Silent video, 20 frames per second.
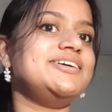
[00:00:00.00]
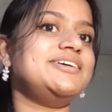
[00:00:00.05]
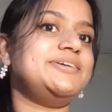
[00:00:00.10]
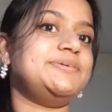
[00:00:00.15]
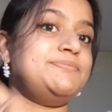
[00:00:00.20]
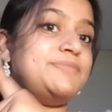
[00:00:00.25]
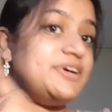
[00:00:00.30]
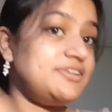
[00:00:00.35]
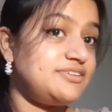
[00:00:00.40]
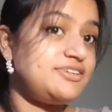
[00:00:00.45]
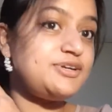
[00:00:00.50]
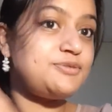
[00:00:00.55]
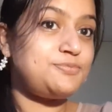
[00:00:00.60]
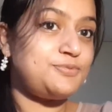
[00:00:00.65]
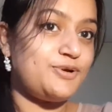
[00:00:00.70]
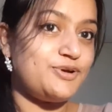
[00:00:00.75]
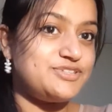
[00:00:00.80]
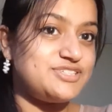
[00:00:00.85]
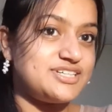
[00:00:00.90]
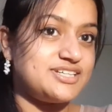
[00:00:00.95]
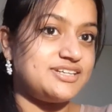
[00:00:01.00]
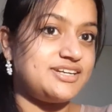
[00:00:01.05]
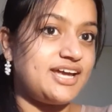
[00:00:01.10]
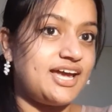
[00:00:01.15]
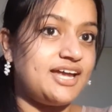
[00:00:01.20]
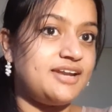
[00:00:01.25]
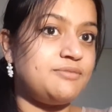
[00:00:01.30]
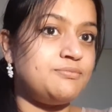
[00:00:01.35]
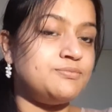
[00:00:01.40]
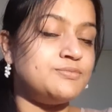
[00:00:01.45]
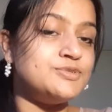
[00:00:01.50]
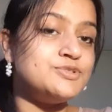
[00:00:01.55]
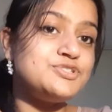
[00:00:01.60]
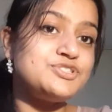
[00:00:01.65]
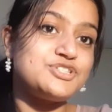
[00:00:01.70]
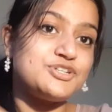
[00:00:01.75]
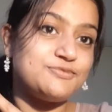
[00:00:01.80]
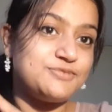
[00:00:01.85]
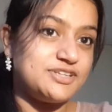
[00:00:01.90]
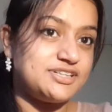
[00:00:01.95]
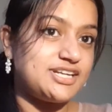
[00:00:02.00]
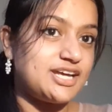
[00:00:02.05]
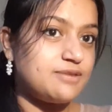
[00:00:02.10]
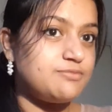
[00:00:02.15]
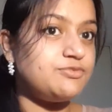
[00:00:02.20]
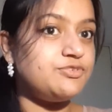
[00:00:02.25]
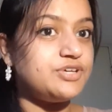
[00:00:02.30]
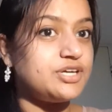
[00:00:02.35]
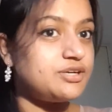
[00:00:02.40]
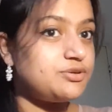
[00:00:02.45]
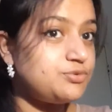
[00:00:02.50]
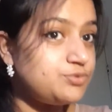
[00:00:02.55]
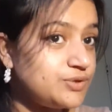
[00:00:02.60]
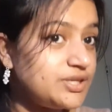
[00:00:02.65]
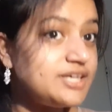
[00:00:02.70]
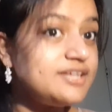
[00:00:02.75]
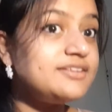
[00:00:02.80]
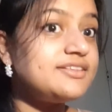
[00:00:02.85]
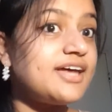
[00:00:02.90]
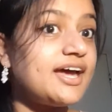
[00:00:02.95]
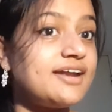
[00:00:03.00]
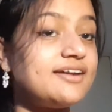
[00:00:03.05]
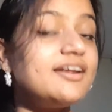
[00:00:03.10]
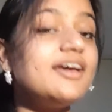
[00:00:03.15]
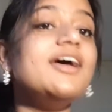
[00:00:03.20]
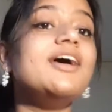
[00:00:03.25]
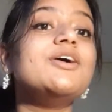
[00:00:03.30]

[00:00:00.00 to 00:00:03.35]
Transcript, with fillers: master project, and most of the time we are doing that,